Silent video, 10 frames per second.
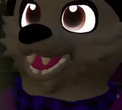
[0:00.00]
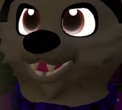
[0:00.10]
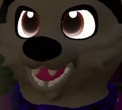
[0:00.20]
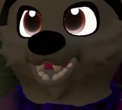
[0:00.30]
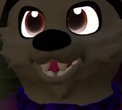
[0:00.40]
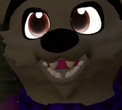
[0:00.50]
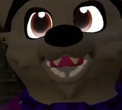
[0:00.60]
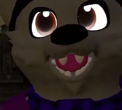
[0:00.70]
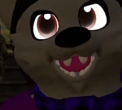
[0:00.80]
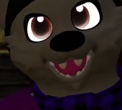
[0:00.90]
element to
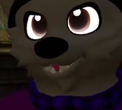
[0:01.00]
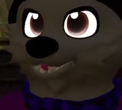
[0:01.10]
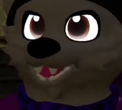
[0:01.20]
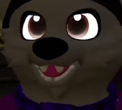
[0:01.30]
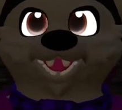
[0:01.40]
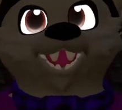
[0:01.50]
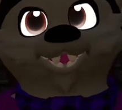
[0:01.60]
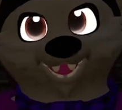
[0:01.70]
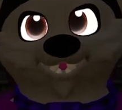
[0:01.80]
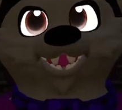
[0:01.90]
it, as you can see from
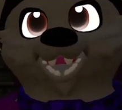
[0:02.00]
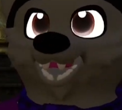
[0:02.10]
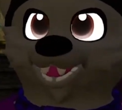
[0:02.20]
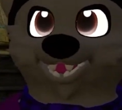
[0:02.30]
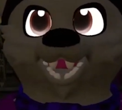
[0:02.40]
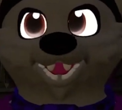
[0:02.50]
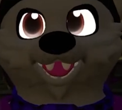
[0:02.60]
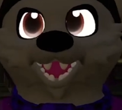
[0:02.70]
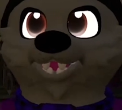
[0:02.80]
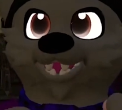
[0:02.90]
the robes and
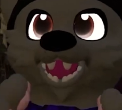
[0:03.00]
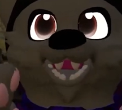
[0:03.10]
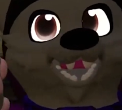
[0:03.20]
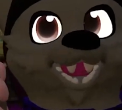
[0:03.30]
stuff, and like it